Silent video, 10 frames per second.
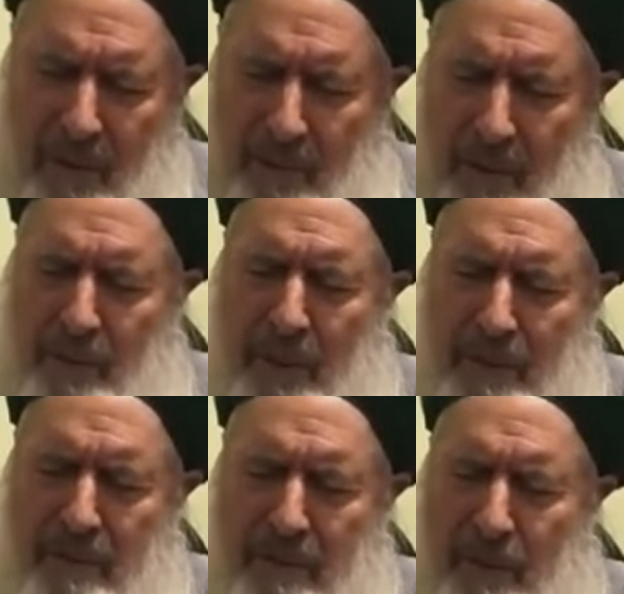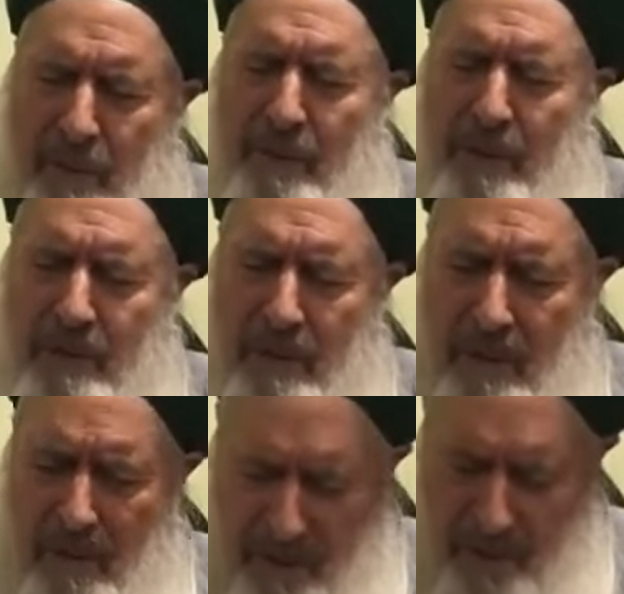To the presence of Prophet
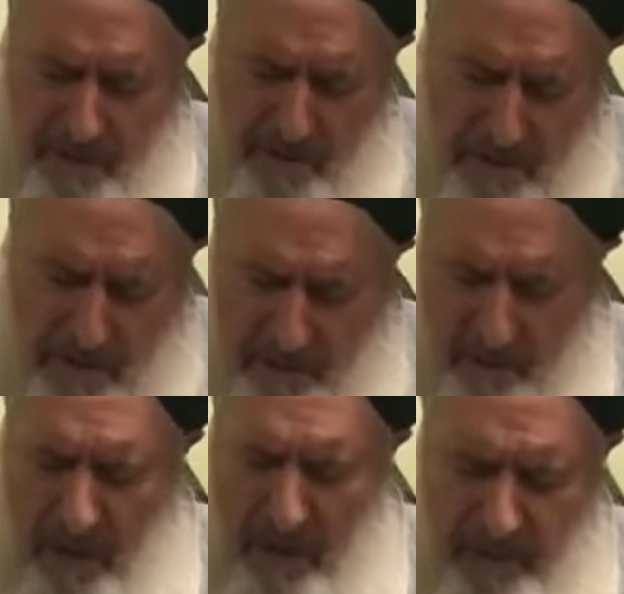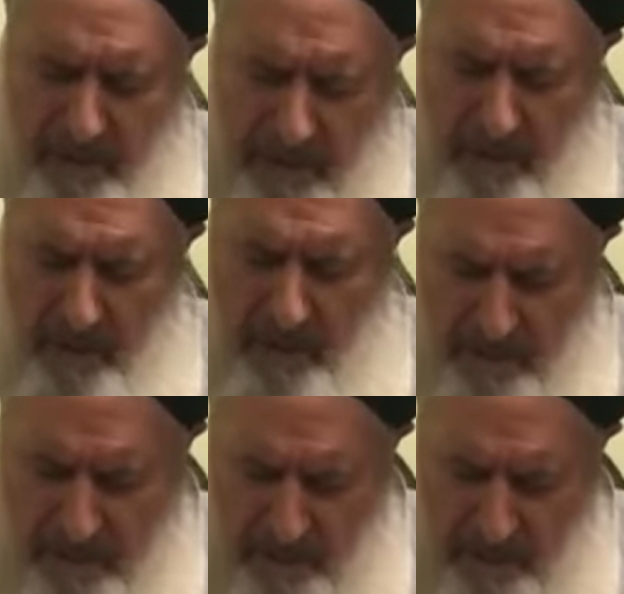Sallallahu Alaihi Wasallam, to heavenly worlds.